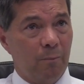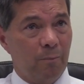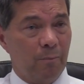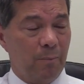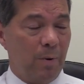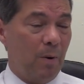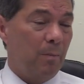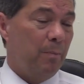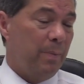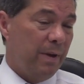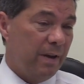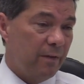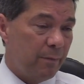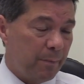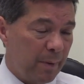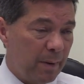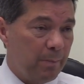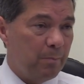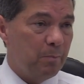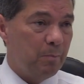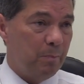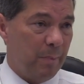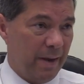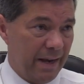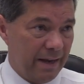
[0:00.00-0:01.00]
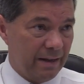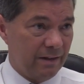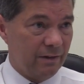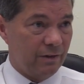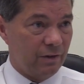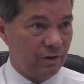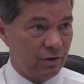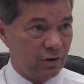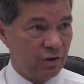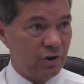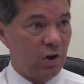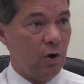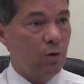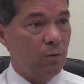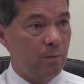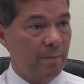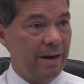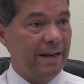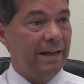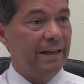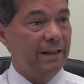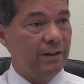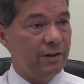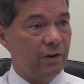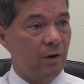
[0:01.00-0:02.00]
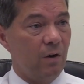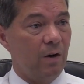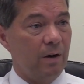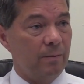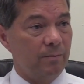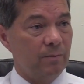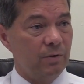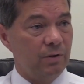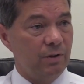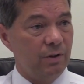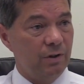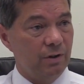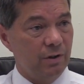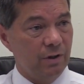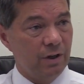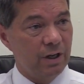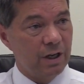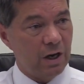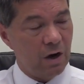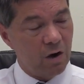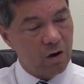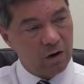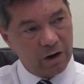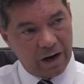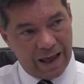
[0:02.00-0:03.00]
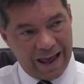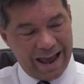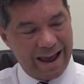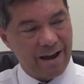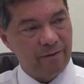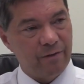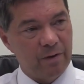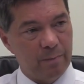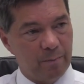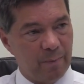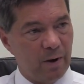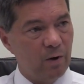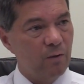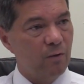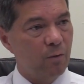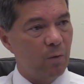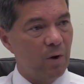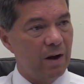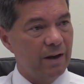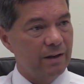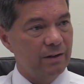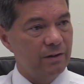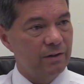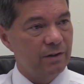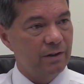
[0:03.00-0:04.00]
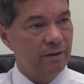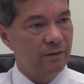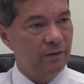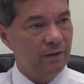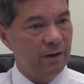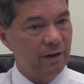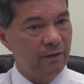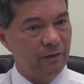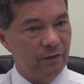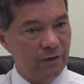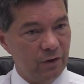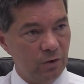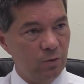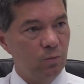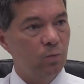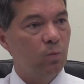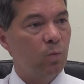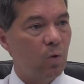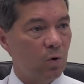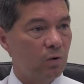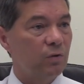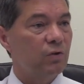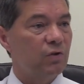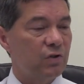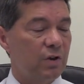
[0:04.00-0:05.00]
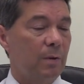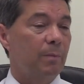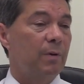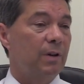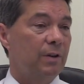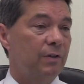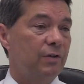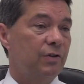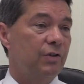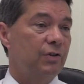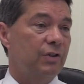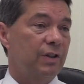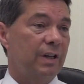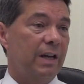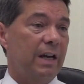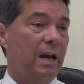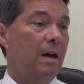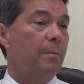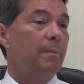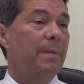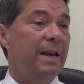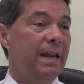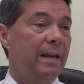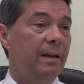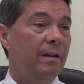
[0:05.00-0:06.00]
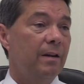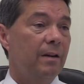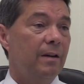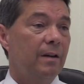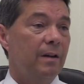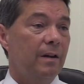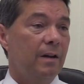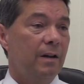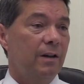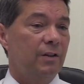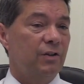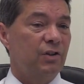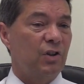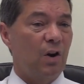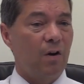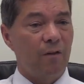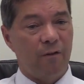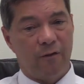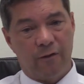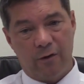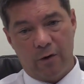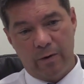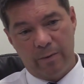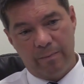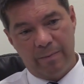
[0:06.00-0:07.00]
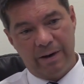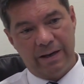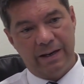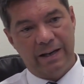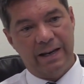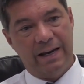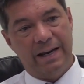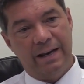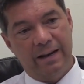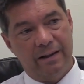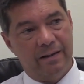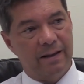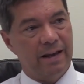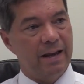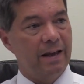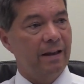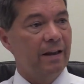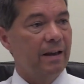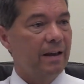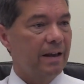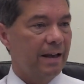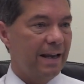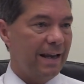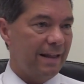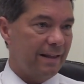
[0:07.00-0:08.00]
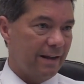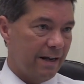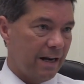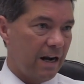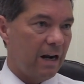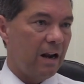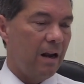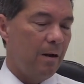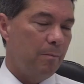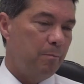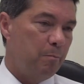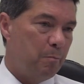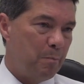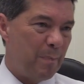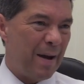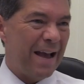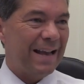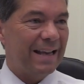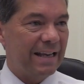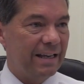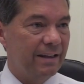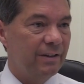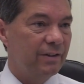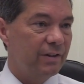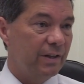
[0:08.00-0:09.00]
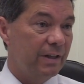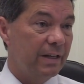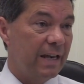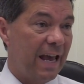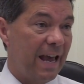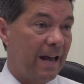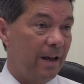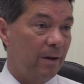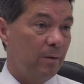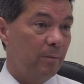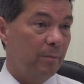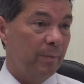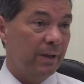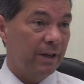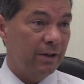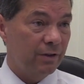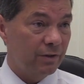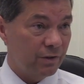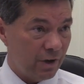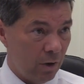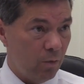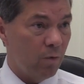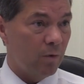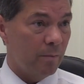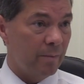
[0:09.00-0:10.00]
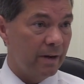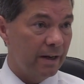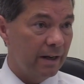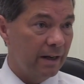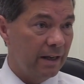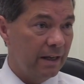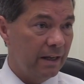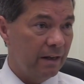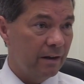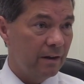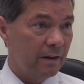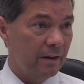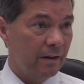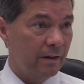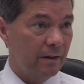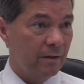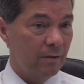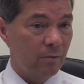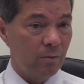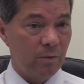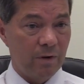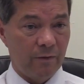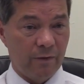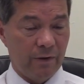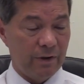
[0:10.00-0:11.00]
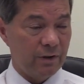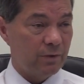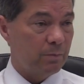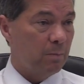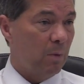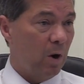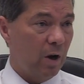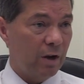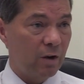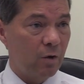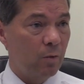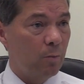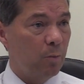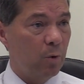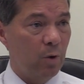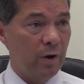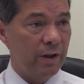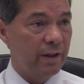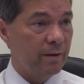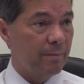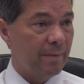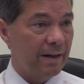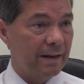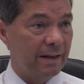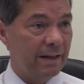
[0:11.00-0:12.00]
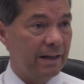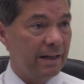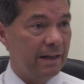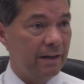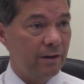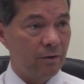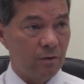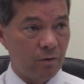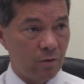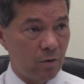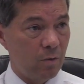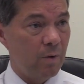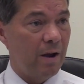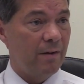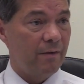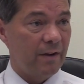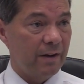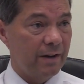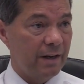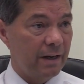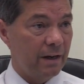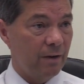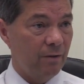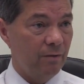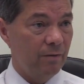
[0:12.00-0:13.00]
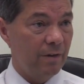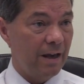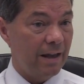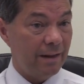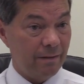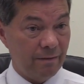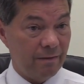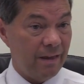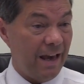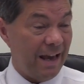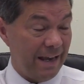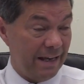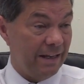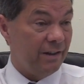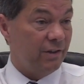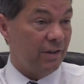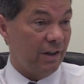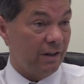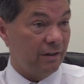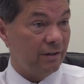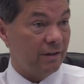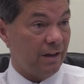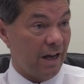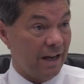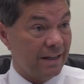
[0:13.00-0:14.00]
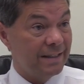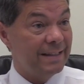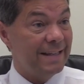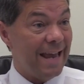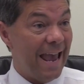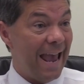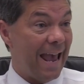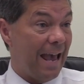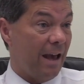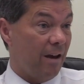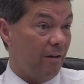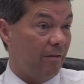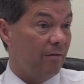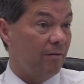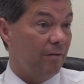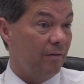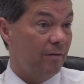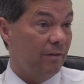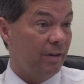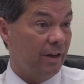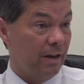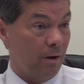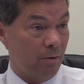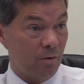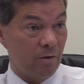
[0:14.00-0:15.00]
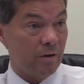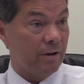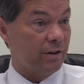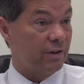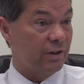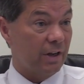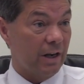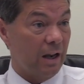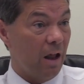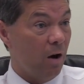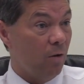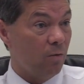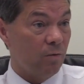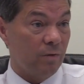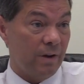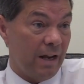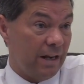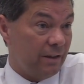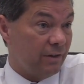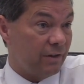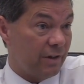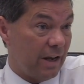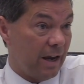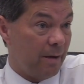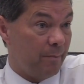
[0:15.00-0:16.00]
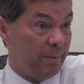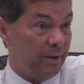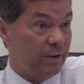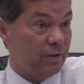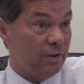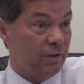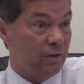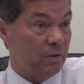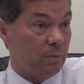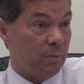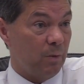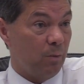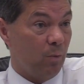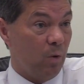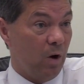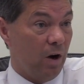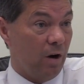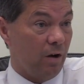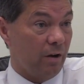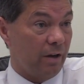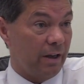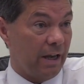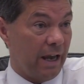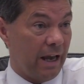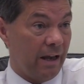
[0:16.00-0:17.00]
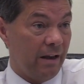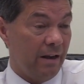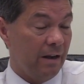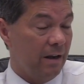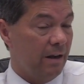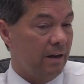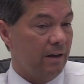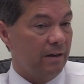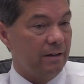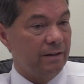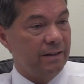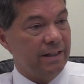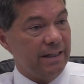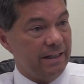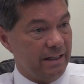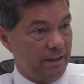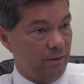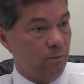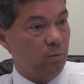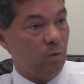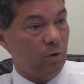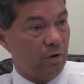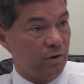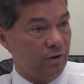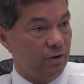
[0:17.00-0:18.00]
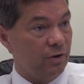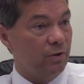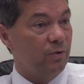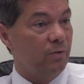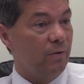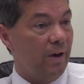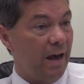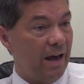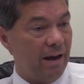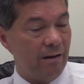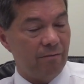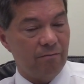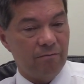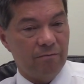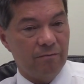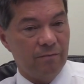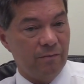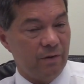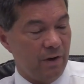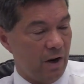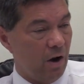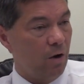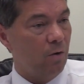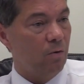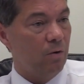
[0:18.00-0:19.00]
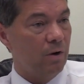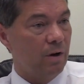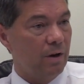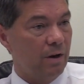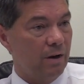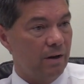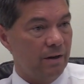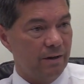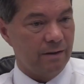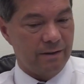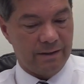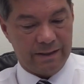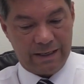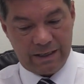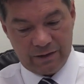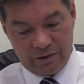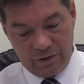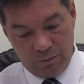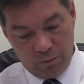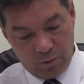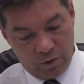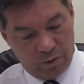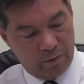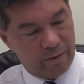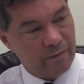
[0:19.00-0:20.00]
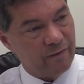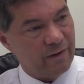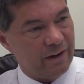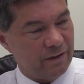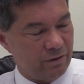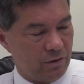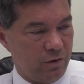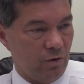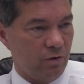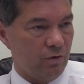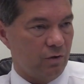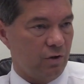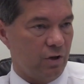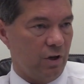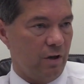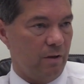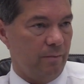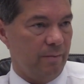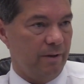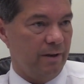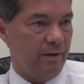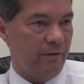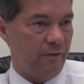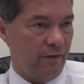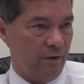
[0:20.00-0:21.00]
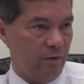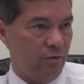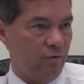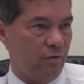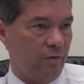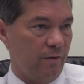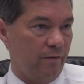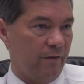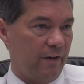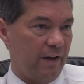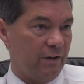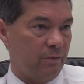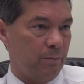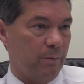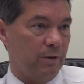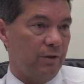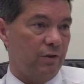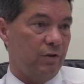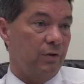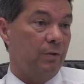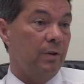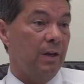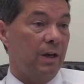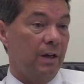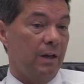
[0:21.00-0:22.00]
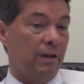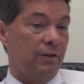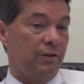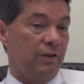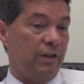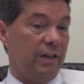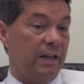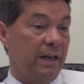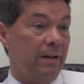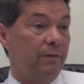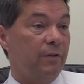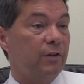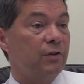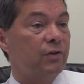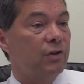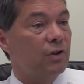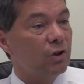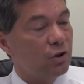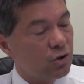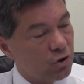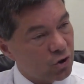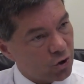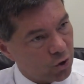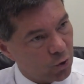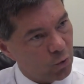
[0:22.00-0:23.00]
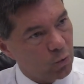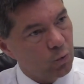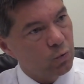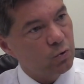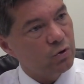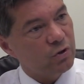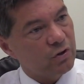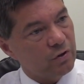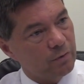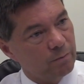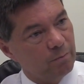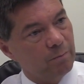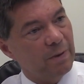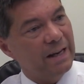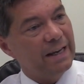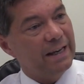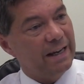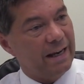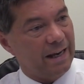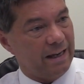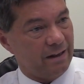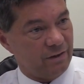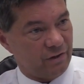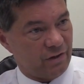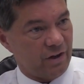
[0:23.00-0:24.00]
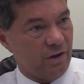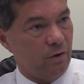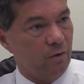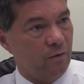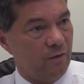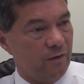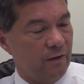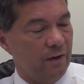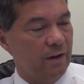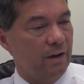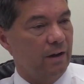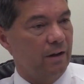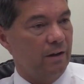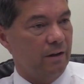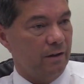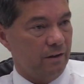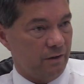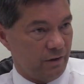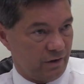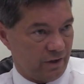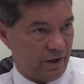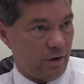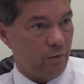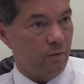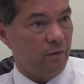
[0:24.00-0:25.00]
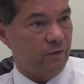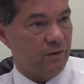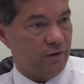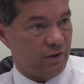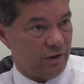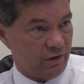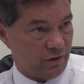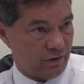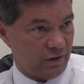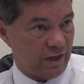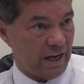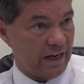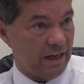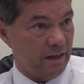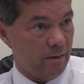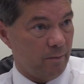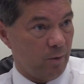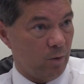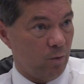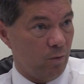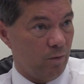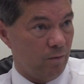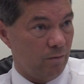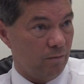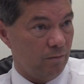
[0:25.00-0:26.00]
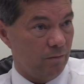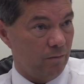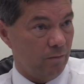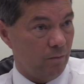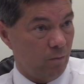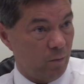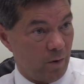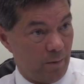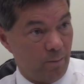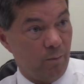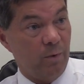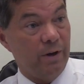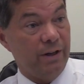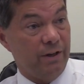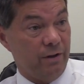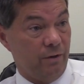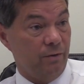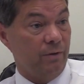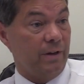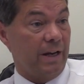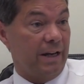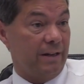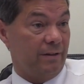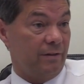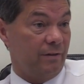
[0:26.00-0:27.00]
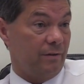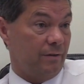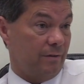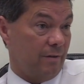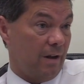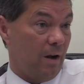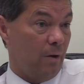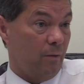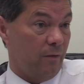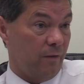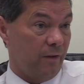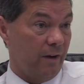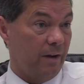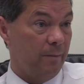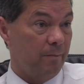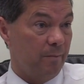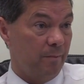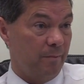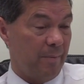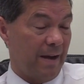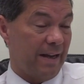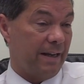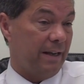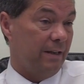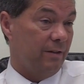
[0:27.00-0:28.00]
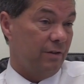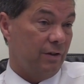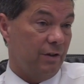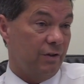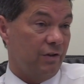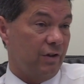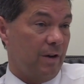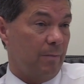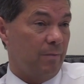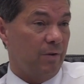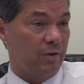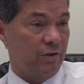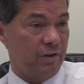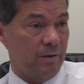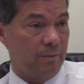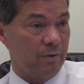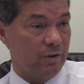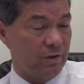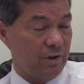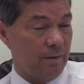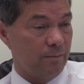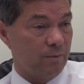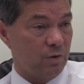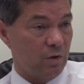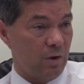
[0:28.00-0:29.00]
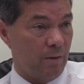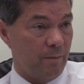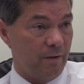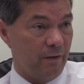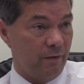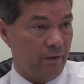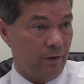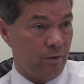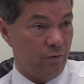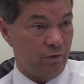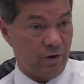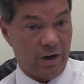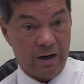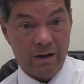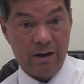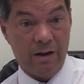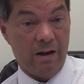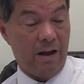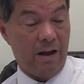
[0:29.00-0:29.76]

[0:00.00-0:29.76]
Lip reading: Pompey have been bit so many times. You can't have it both ways. If you want someone just to come in and start throwing money here, there, get the club back into debt, because ultimately, whether it's Michael putting the money in or whoever, you know, that is a debt. You know, or it's a loan. That's how businessmen work, yeah? Did he want to do that? No. Does he want to invest long-term in the future investment to give us the tools to make ourselves self-sustainable when we do get, hopefully, back into the championship at some time in the future